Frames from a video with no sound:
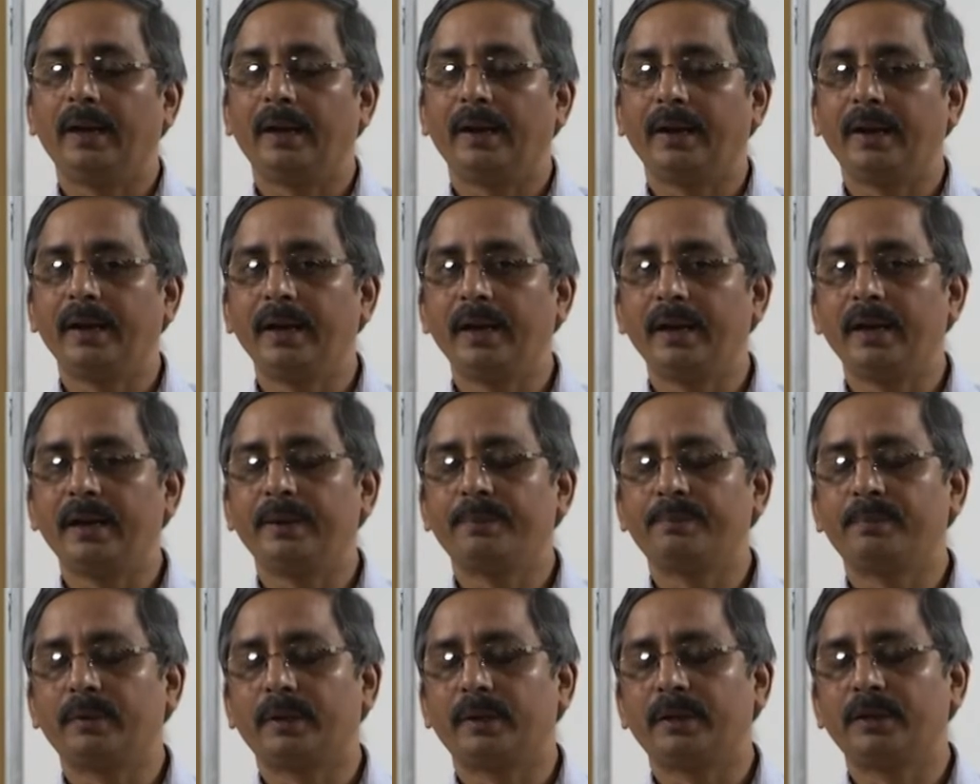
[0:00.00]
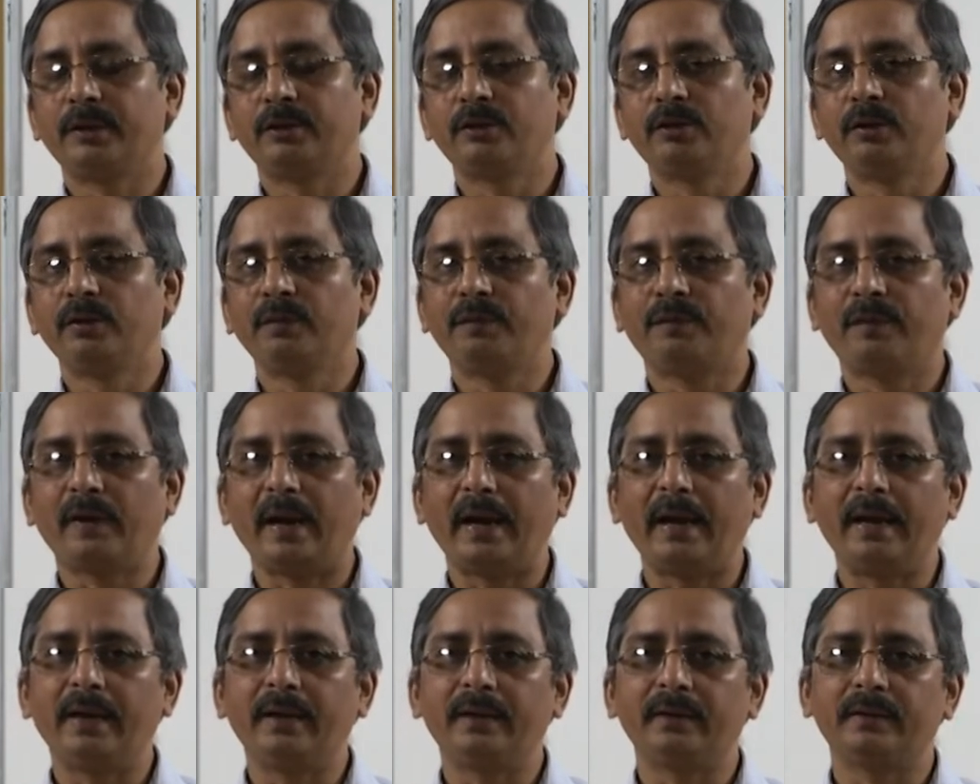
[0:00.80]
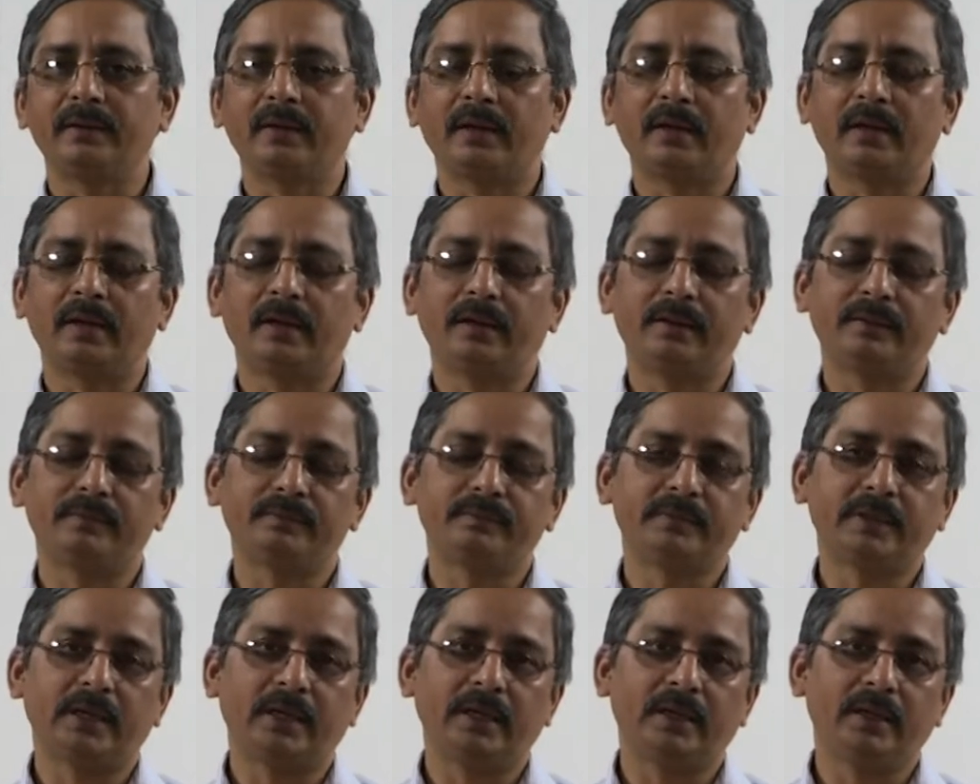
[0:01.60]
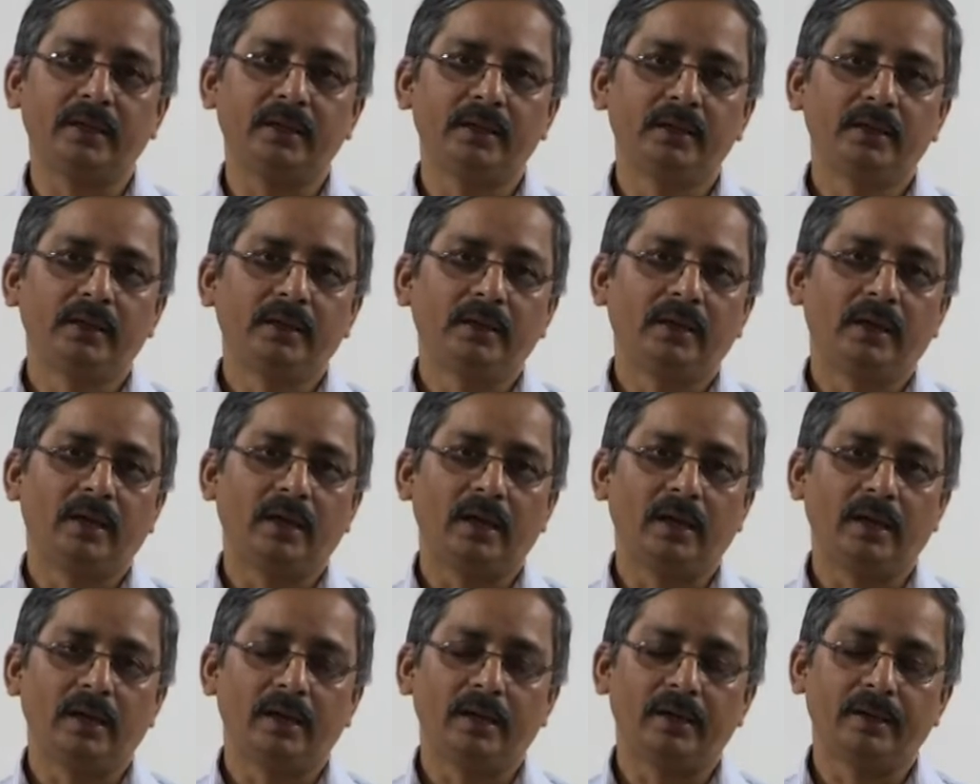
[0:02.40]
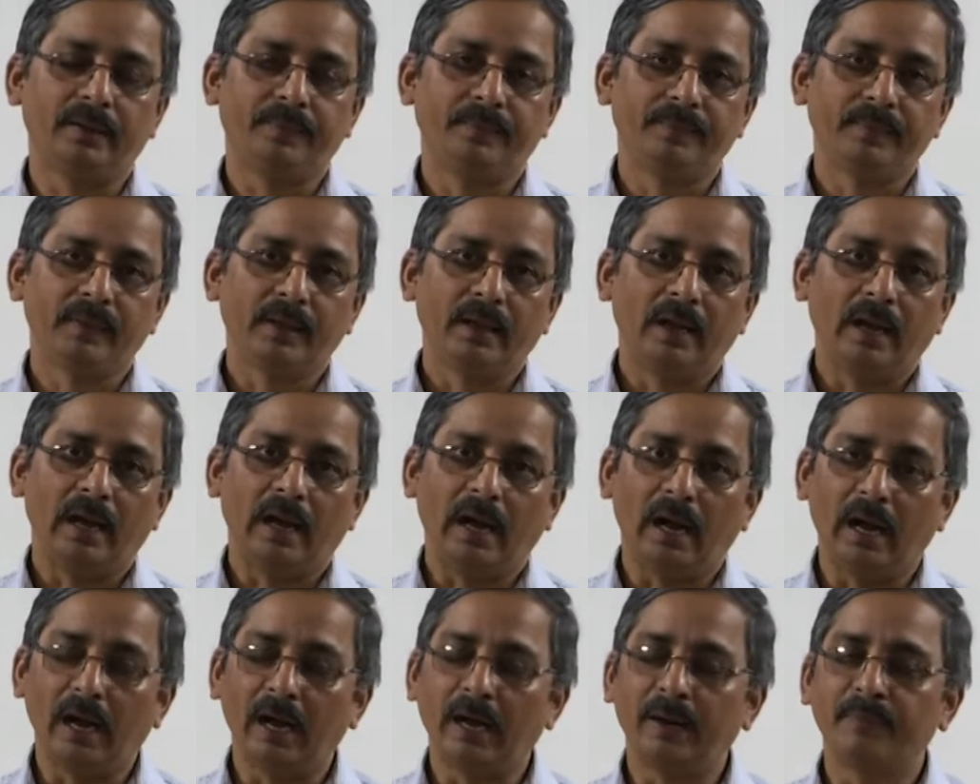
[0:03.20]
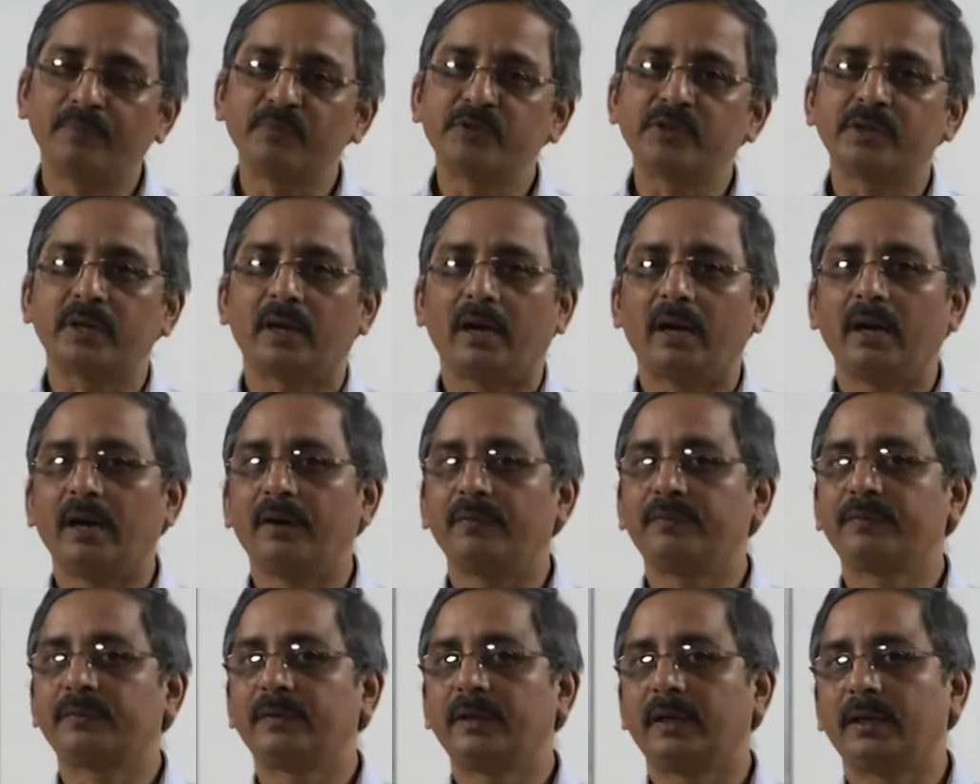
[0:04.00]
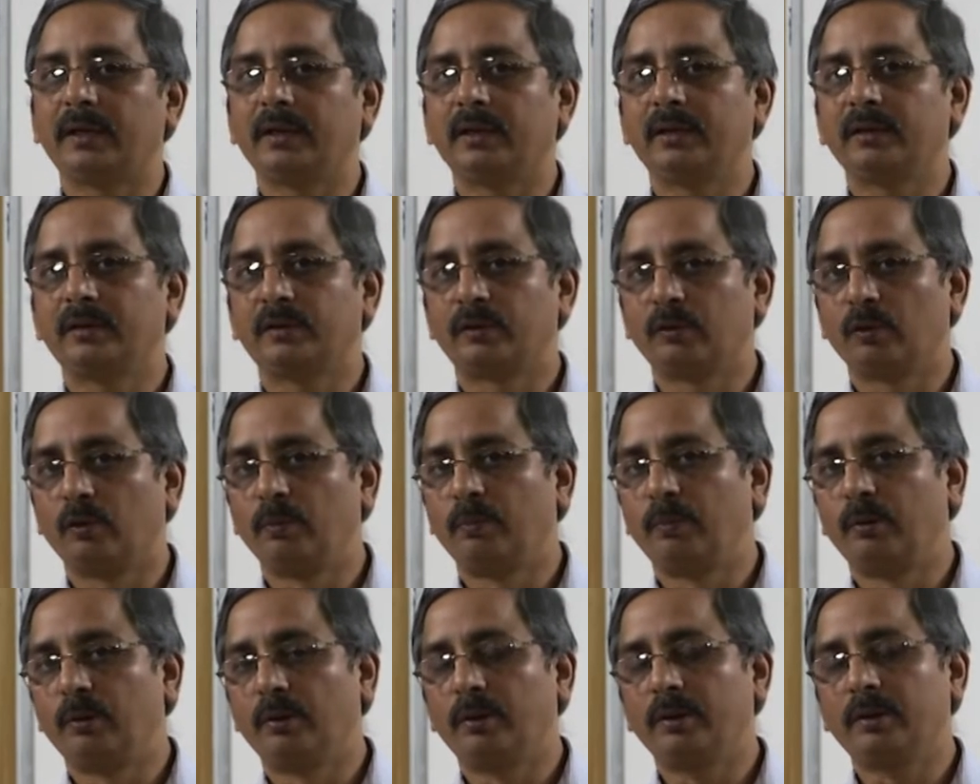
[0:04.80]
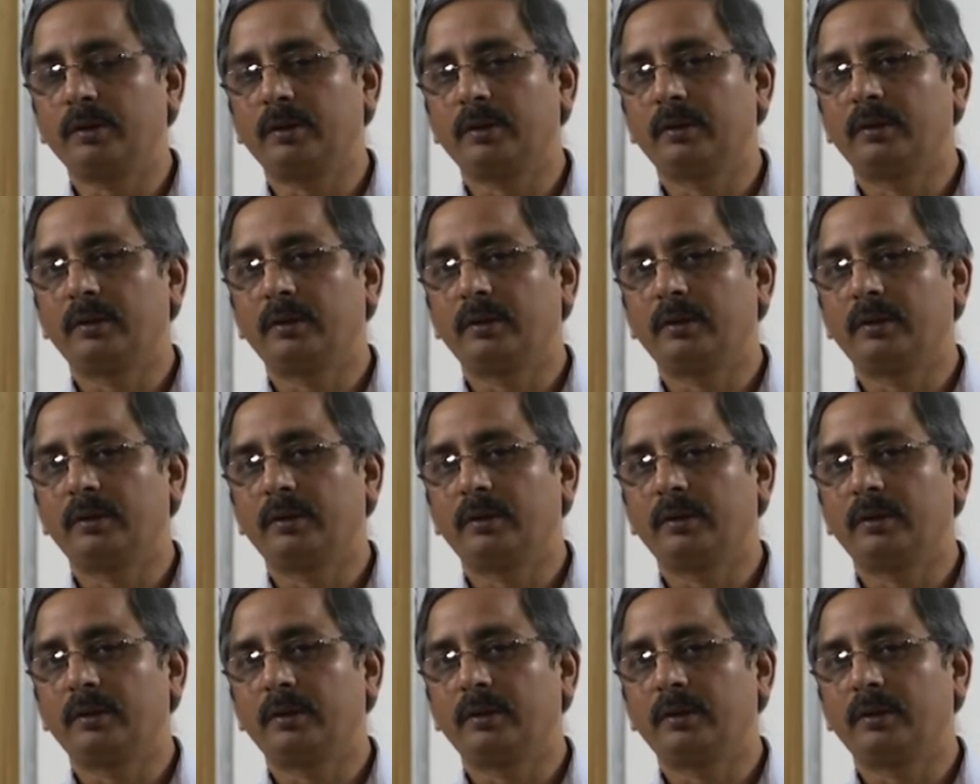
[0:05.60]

Here you will find the arms of the robot,